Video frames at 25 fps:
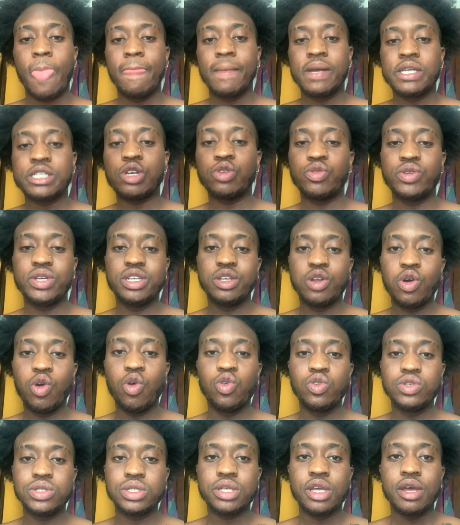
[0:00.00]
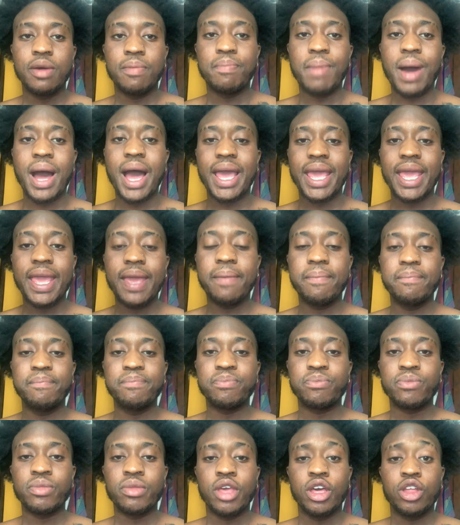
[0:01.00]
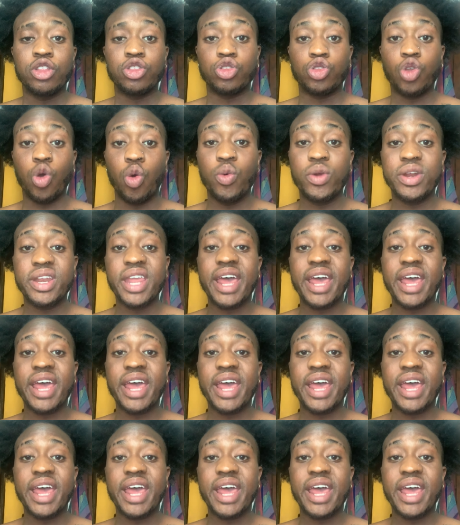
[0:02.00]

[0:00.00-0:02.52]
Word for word: So he knows by him throwing